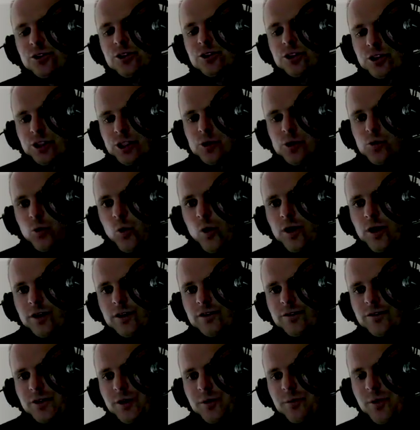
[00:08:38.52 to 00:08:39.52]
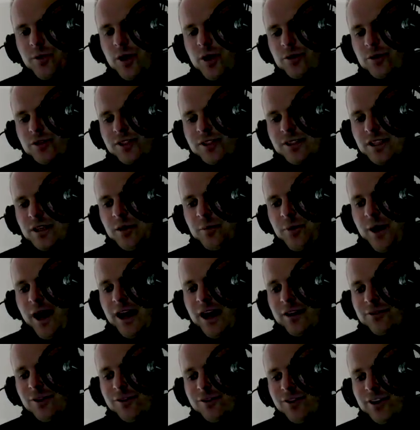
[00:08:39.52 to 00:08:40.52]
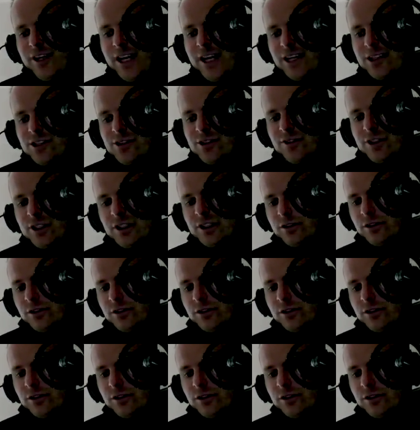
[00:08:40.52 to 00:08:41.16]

certainly one of the most impactful financial